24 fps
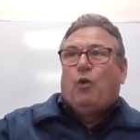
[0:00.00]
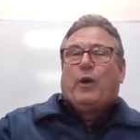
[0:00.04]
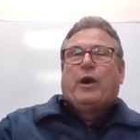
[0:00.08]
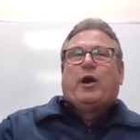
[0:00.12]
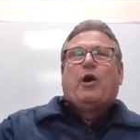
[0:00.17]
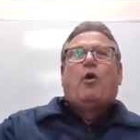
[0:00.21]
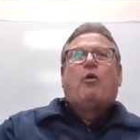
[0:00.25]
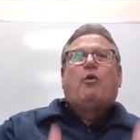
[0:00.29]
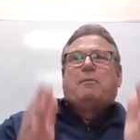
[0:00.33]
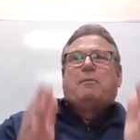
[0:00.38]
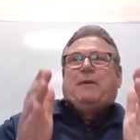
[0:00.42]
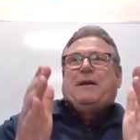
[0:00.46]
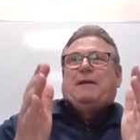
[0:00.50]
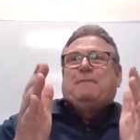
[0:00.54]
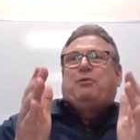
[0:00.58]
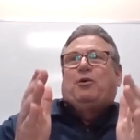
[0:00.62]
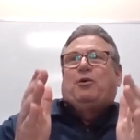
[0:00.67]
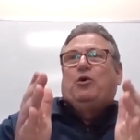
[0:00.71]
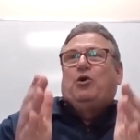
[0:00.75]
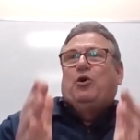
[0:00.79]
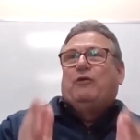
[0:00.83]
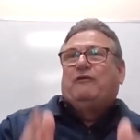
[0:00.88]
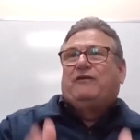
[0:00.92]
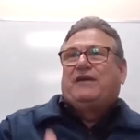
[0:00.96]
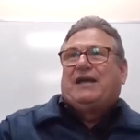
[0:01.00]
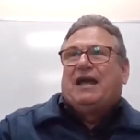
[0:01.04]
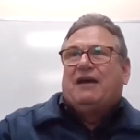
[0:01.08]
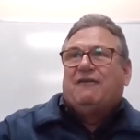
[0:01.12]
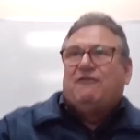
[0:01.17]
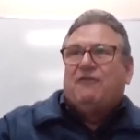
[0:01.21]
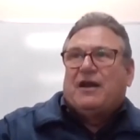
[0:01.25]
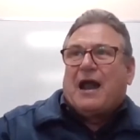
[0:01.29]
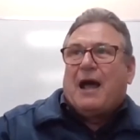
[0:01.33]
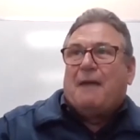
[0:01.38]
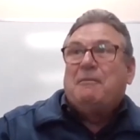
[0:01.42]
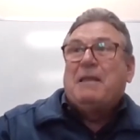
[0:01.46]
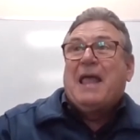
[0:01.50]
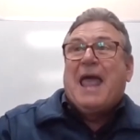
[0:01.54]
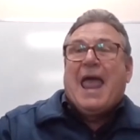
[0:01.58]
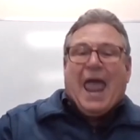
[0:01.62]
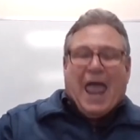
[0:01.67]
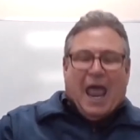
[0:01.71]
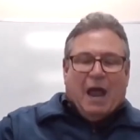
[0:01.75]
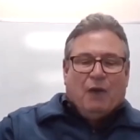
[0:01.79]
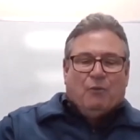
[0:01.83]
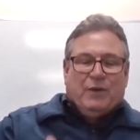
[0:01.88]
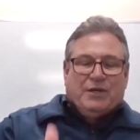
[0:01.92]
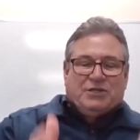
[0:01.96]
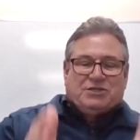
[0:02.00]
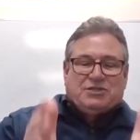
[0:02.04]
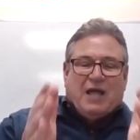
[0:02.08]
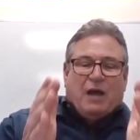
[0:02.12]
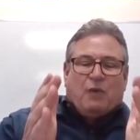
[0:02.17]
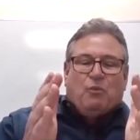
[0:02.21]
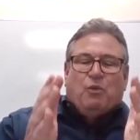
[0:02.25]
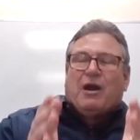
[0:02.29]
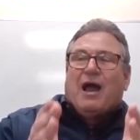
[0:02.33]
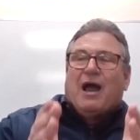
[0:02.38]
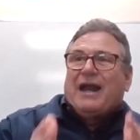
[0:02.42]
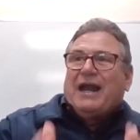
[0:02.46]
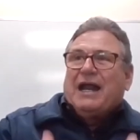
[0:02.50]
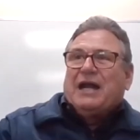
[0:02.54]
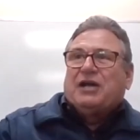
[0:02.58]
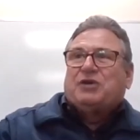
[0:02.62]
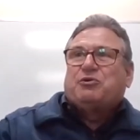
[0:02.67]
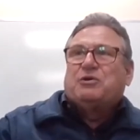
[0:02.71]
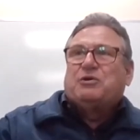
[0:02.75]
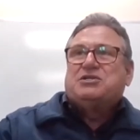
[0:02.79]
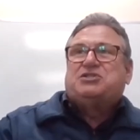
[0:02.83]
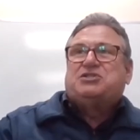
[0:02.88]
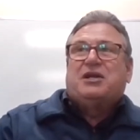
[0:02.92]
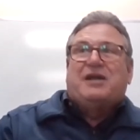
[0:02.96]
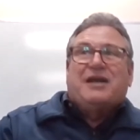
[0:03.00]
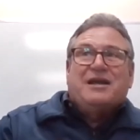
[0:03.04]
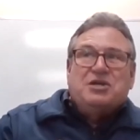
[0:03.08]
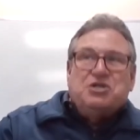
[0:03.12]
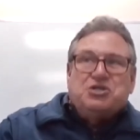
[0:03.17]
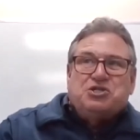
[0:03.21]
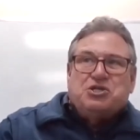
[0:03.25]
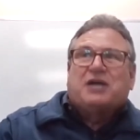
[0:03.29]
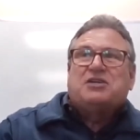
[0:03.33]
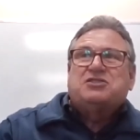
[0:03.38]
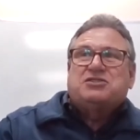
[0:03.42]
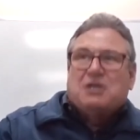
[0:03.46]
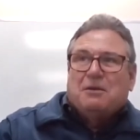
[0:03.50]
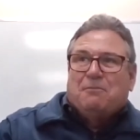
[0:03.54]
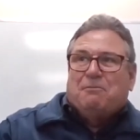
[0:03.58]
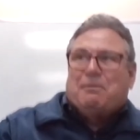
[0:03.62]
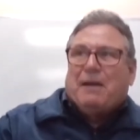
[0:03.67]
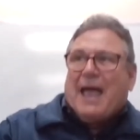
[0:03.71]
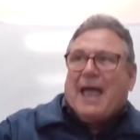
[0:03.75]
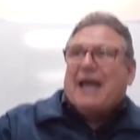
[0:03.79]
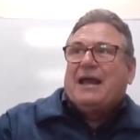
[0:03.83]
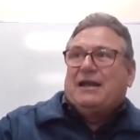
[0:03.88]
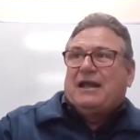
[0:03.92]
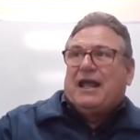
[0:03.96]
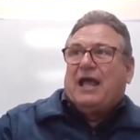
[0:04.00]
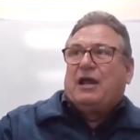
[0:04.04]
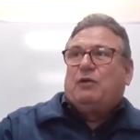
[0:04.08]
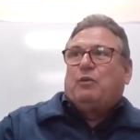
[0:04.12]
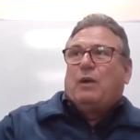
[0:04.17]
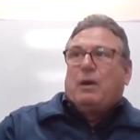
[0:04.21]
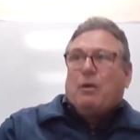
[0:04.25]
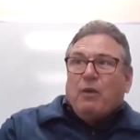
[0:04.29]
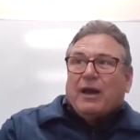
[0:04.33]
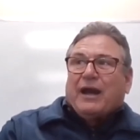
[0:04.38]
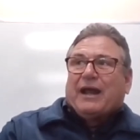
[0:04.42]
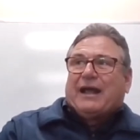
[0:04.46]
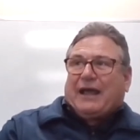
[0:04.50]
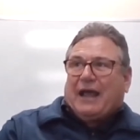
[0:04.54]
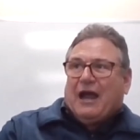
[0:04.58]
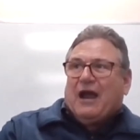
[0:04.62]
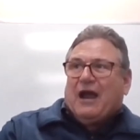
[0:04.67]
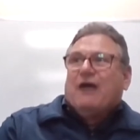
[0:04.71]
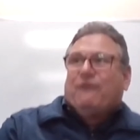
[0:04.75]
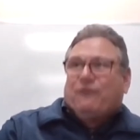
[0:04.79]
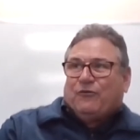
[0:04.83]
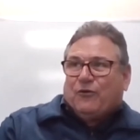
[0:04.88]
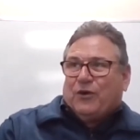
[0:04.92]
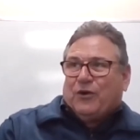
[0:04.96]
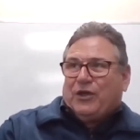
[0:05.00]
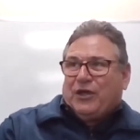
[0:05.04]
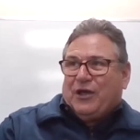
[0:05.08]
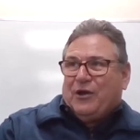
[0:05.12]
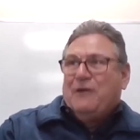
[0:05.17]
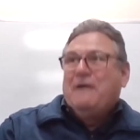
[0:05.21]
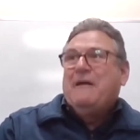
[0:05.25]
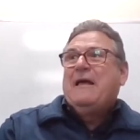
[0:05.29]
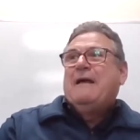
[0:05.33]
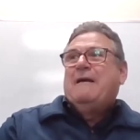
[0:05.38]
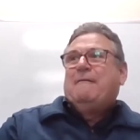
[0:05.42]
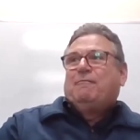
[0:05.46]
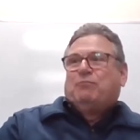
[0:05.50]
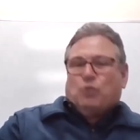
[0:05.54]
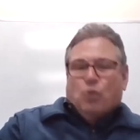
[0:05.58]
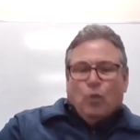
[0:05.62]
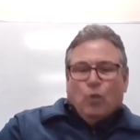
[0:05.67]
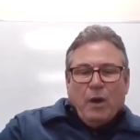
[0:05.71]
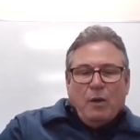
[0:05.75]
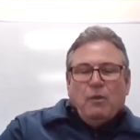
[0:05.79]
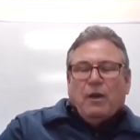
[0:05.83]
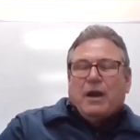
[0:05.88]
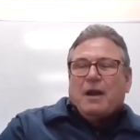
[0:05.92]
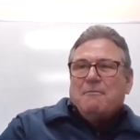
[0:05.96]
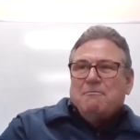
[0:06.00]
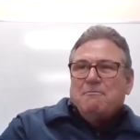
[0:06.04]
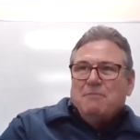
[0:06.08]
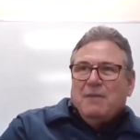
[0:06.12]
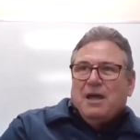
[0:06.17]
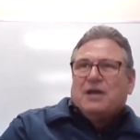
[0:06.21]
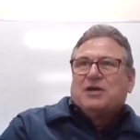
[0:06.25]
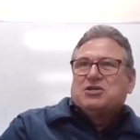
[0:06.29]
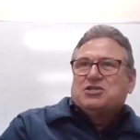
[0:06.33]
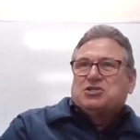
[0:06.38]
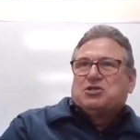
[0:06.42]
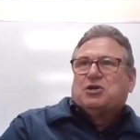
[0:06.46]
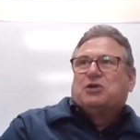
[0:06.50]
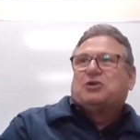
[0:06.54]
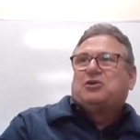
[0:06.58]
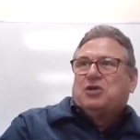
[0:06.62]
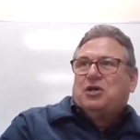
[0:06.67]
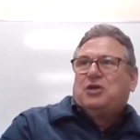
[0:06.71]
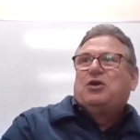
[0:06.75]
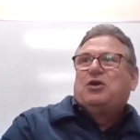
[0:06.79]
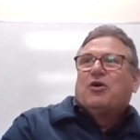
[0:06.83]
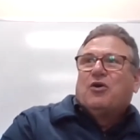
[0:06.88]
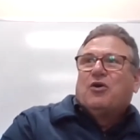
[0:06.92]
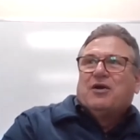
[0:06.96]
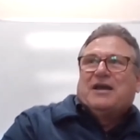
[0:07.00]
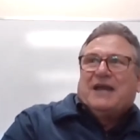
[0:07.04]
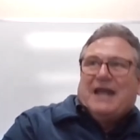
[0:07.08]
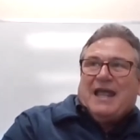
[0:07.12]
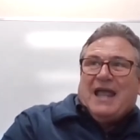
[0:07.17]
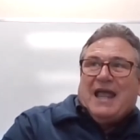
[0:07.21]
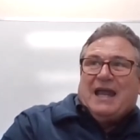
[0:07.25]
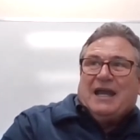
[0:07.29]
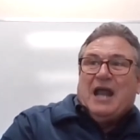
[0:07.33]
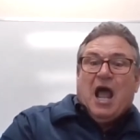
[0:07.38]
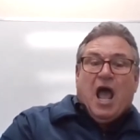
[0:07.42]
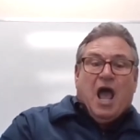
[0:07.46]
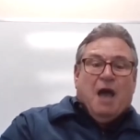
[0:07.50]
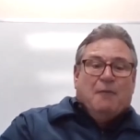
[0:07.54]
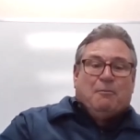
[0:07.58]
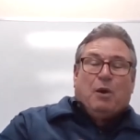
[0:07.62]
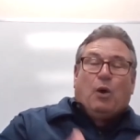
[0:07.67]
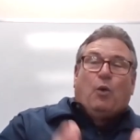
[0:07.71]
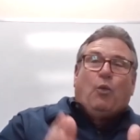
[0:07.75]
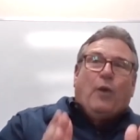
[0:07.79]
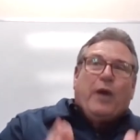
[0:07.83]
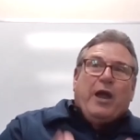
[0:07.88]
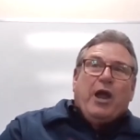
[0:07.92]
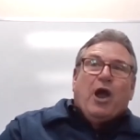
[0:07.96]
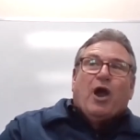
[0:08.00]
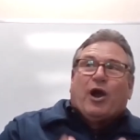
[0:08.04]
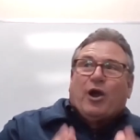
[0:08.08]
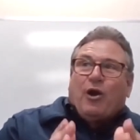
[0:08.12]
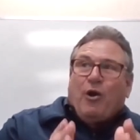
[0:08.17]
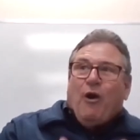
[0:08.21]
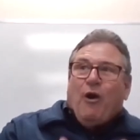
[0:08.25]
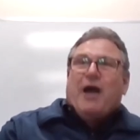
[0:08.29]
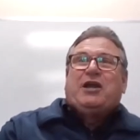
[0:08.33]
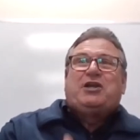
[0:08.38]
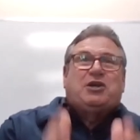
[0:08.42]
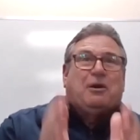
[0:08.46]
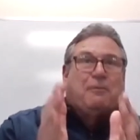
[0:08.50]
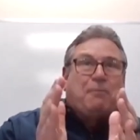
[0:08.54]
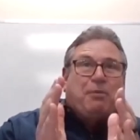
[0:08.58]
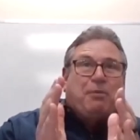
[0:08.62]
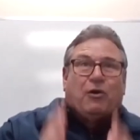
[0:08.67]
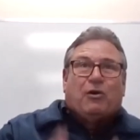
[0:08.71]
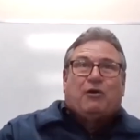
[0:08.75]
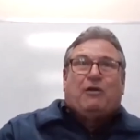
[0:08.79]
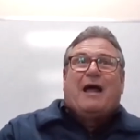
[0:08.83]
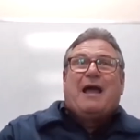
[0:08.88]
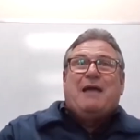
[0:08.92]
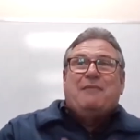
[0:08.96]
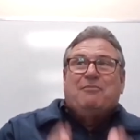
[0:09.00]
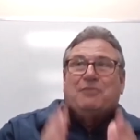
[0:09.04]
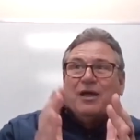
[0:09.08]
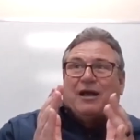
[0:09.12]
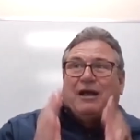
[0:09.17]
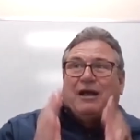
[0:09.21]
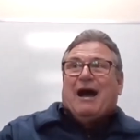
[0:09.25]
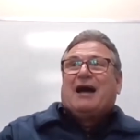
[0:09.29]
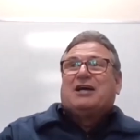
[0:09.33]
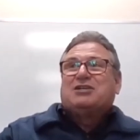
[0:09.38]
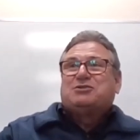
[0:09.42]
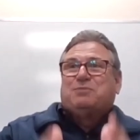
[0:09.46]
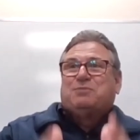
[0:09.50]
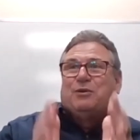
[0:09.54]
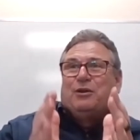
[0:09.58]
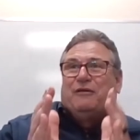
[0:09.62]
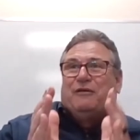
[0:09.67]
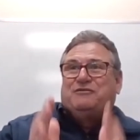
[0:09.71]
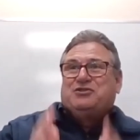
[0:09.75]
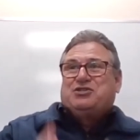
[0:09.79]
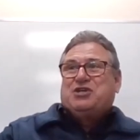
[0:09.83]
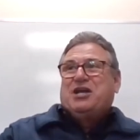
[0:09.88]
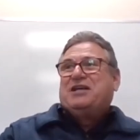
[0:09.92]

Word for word: we go where people who have given up, and we say, We're not interested in just a band aid. We want to care for you, we want to minister to your need, but we are going to proclaim the gospel of